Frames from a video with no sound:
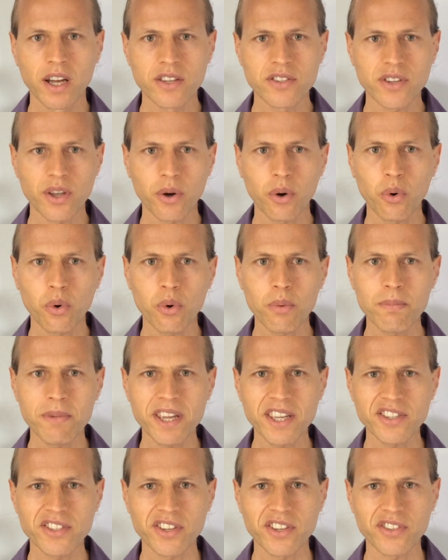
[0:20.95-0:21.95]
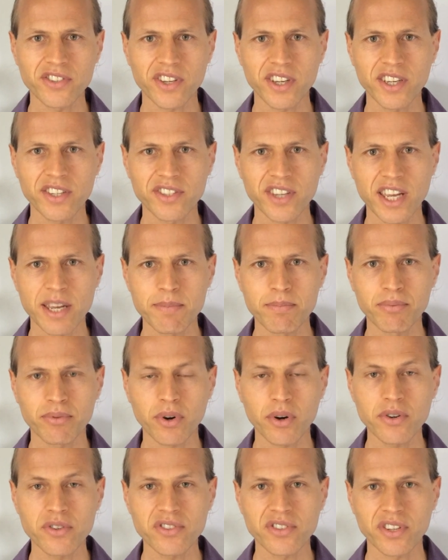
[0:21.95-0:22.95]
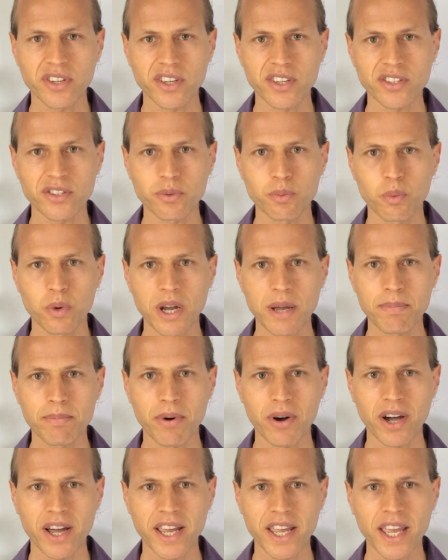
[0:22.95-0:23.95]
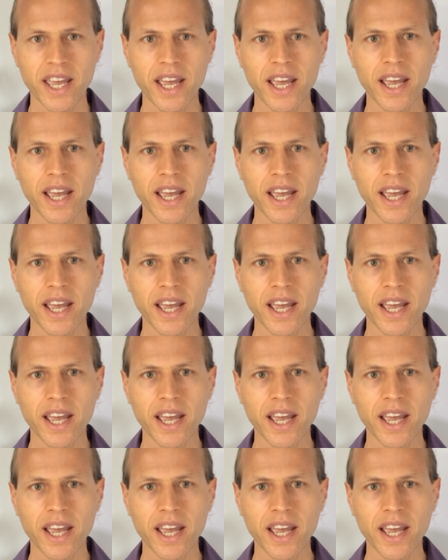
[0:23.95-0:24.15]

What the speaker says: So hormesis is a process whereby